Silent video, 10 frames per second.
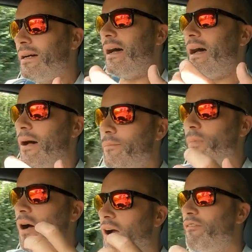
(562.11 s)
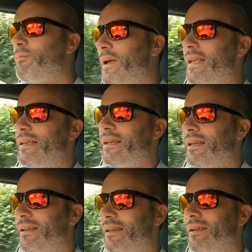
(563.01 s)
I've been
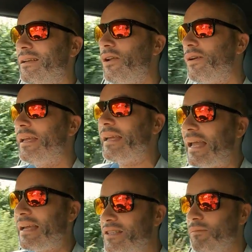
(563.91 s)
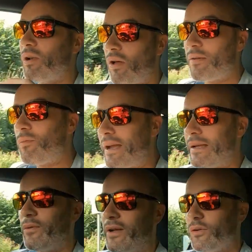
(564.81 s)
looking at getting some
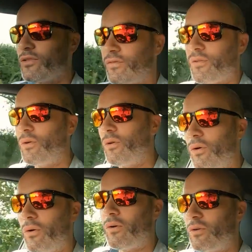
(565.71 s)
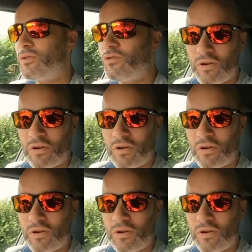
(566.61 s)
lightweight wheels for